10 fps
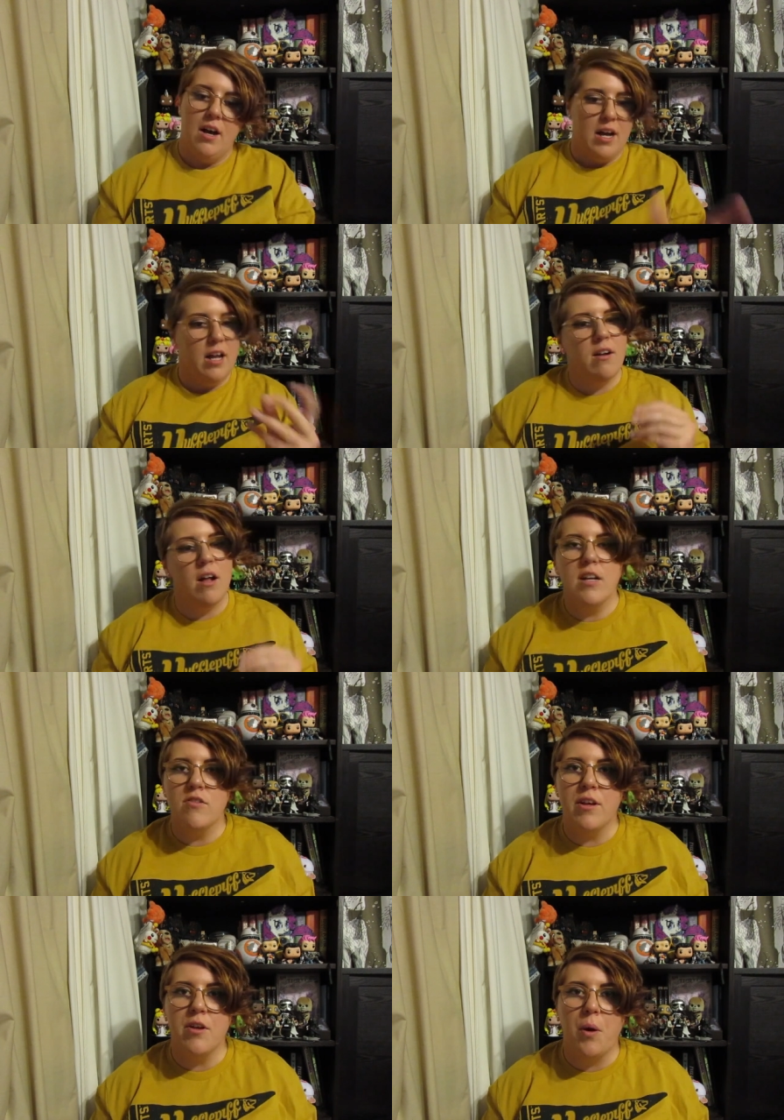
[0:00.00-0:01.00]
I
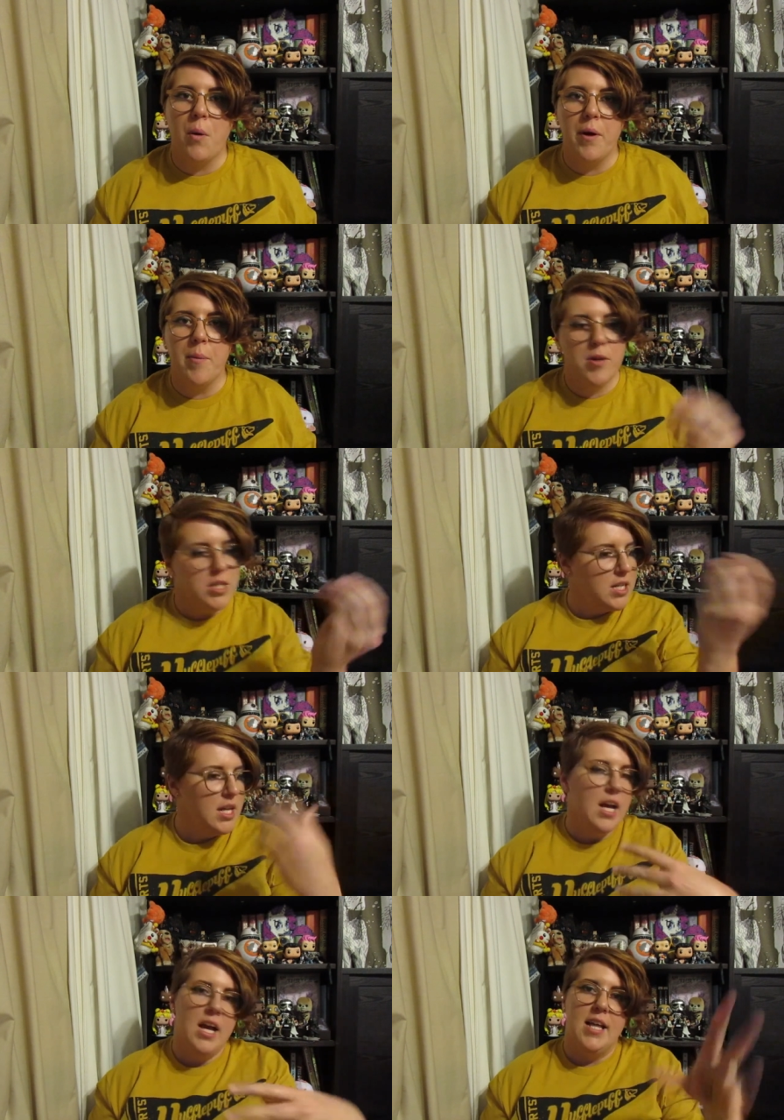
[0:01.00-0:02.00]
acknowledge that you're a queer person
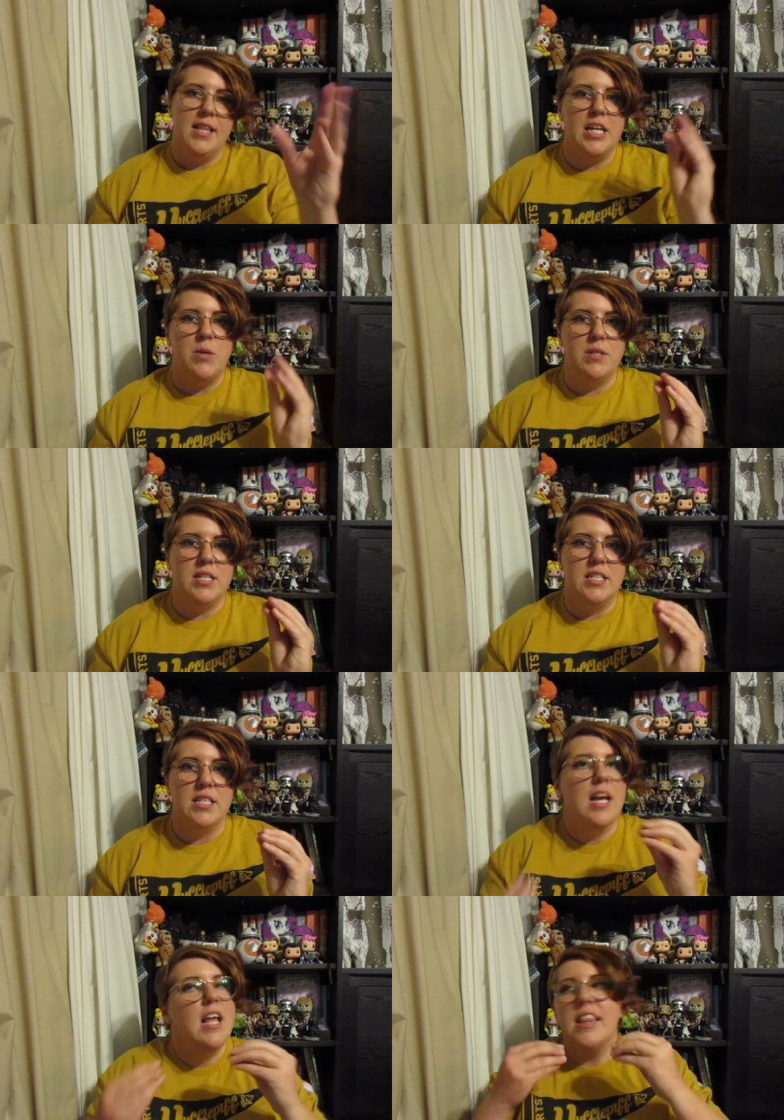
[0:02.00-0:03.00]
and that you exist.